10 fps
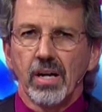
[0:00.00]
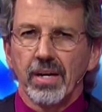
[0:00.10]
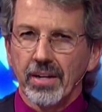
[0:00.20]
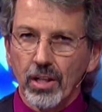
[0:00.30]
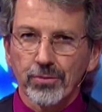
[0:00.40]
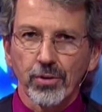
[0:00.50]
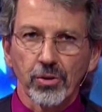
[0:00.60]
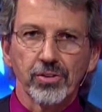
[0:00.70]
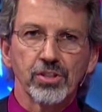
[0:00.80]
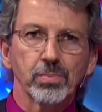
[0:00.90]
Another
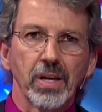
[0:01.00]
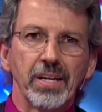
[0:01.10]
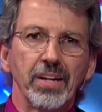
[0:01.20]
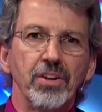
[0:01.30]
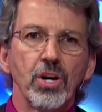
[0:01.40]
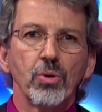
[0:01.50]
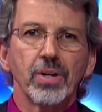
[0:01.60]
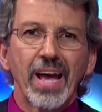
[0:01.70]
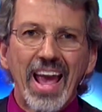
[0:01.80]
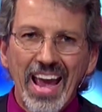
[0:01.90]
photo displayed a note
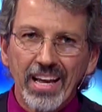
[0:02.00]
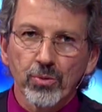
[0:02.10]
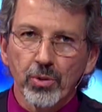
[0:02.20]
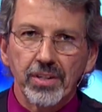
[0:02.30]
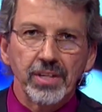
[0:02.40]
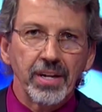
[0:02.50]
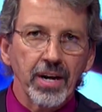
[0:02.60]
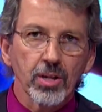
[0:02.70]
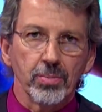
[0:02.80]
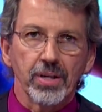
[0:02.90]
handwritten in
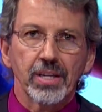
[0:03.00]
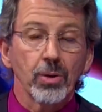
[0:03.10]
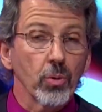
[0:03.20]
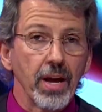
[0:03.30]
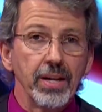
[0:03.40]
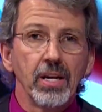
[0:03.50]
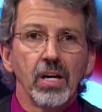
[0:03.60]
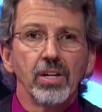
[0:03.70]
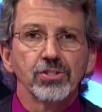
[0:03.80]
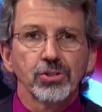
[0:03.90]
Arabic. It read,
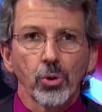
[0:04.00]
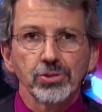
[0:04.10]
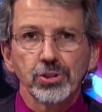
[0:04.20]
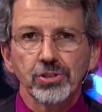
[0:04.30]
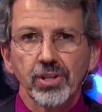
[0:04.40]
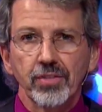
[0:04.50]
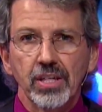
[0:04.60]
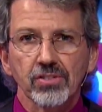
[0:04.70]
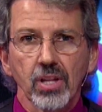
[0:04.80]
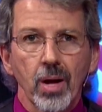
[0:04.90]
Soldiers of the
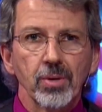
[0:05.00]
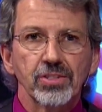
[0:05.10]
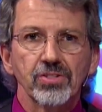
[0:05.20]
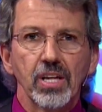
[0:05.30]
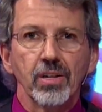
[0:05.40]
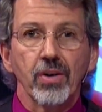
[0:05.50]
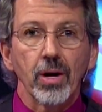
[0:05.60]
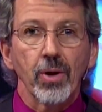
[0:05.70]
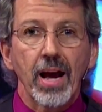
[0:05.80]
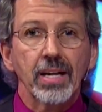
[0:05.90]
Islamic State of
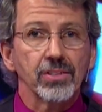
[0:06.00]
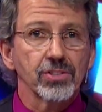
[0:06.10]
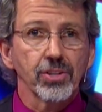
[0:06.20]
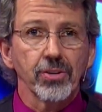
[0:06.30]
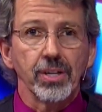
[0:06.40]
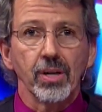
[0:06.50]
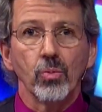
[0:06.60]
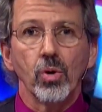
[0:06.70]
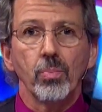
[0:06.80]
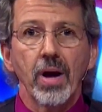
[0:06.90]
Iraq and Syria
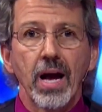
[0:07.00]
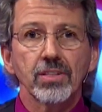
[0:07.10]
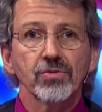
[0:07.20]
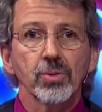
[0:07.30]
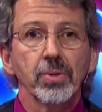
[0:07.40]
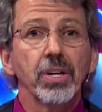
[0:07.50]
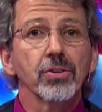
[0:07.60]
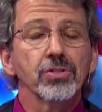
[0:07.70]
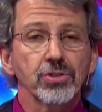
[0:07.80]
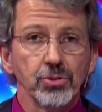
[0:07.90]
will pass from here
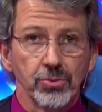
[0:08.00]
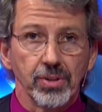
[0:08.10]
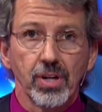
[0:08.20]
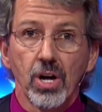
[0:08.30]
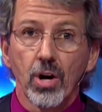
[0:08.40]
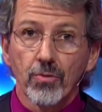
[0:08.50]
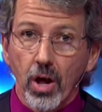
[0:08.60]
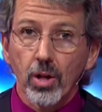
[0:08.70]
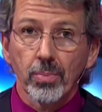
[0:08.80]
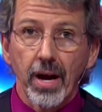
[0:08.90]
soon,
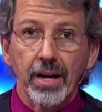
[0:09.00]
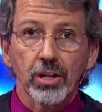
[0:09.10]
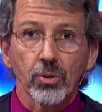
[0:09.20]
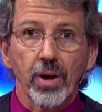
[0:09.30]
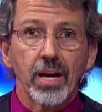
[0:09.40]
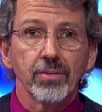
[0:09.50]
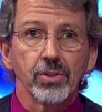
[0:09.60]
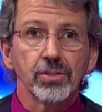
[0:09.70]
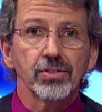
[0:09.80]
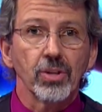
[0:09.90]
followed by a Quran
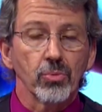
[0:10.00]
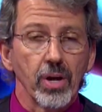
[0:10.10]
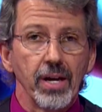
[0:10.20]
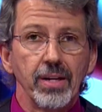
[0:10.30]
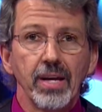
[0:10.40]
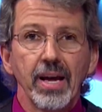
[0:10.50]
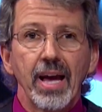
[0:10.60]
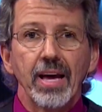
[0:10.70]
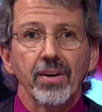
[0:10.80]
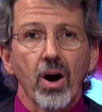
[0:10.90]
verse that read,
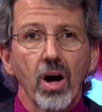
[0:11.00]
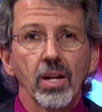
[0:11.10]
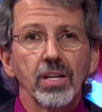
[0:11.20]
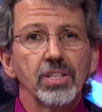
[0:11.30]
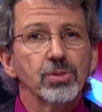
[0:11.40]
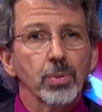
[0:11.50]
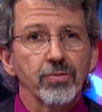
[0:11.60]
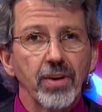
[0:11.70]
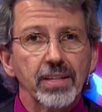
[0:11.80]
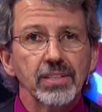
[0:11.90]
And Allah is
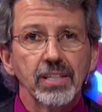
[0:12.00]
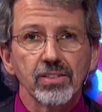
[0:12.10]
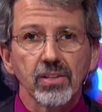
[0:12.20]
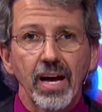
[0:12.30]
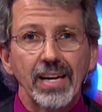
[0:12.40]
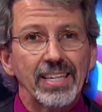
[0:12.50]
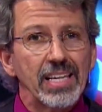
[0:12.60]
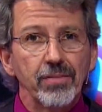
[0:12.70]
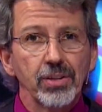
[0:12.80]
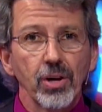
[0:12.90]
perfecting His light,
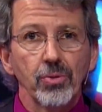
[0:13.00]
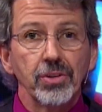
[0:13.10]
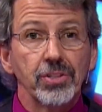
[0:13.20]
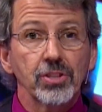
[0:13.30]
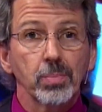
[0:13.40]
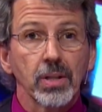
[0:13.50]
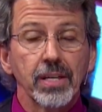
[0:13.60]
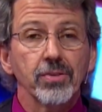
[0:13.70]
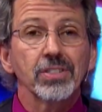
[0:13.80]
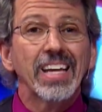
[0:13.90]
even though the
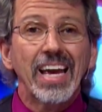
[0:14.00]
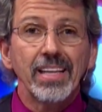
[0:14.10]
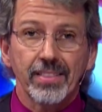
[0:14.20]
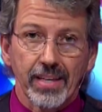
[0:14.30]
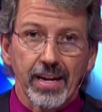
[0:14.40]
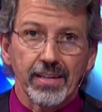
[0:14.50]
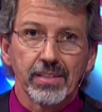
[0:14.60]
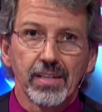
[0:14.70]
disbelievers hate that.